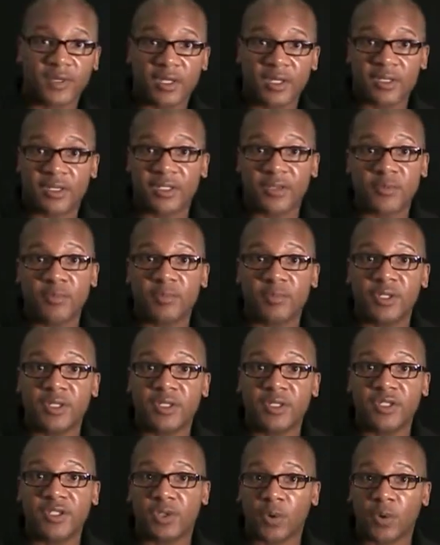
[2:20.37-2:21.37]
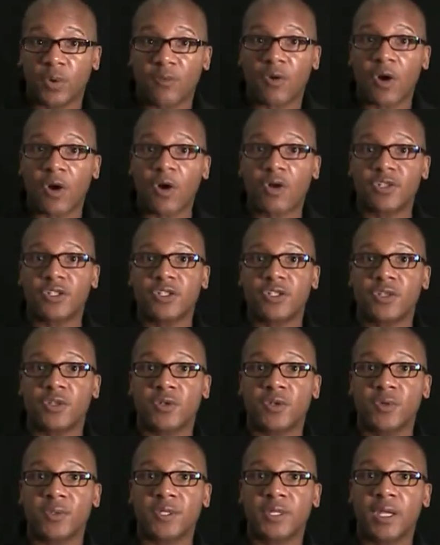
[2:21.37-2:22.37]
This will be the show of all
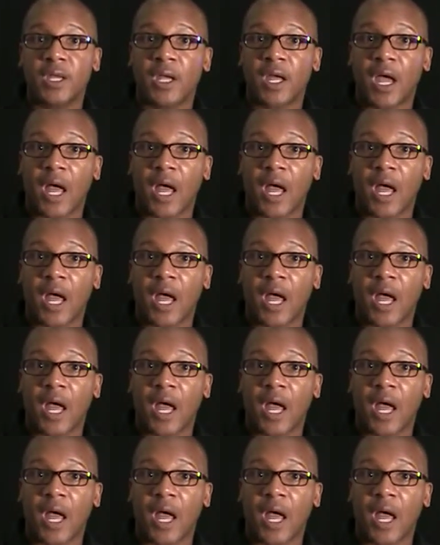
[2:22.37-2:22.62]
shows.